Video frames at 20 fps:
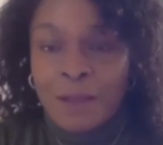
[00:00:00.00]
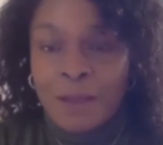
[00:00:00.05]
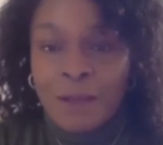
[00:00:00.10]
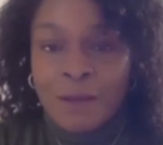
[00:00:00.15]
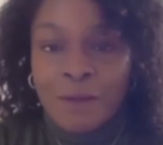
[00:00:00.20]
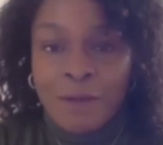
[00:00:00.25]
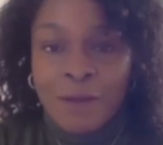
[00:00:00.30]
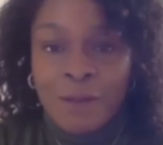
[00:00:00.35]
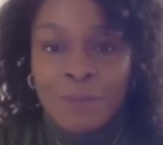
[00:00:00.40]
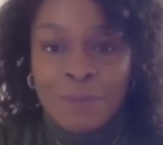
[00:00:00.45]

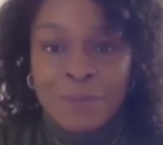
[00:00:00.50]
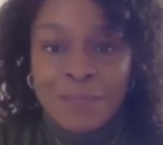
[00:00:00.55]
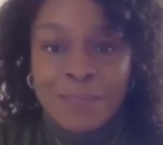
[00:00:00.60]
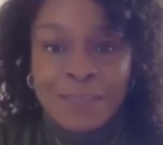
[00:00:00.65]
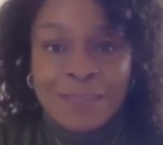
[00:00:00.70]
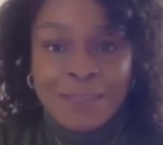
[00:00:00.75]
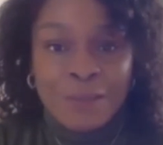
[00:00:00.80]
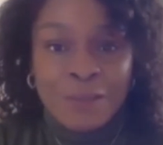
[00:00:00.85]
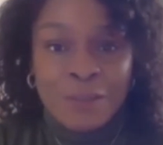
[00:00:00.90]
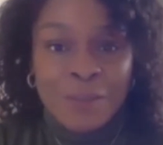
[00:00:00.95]
Our
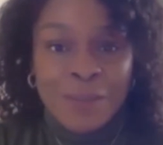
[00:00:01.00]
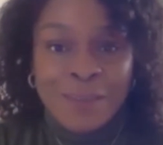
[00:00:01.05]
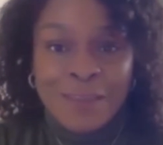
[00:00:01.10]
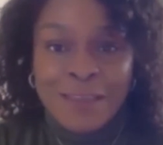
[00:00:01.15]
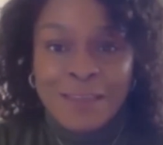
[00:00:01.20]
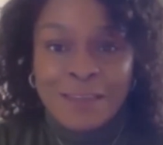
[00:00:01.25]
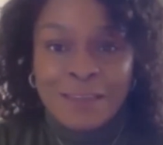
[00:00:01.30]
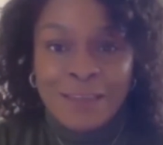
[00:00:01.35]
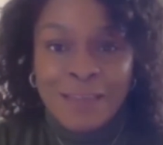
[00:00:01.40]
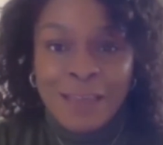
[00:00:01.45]
details will be at the
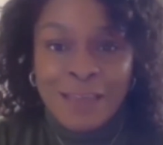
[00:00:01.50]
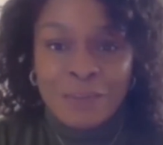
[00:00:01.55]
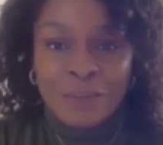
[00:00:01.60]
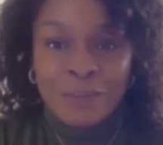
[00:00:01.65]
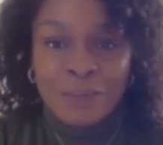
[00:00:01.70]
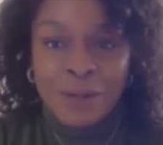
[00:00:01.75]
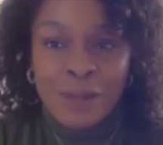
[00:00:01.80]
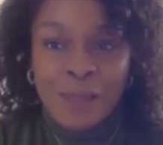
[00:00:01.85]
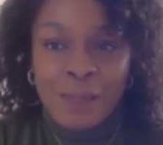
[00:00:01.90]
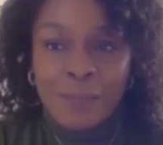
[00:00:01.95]
end of the
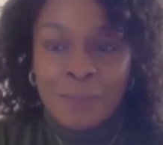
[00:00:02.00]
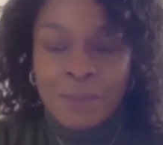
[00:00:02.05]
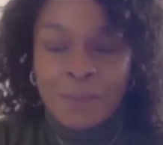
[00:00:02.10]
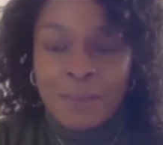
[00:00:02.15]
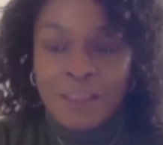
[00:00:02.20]
actual clip.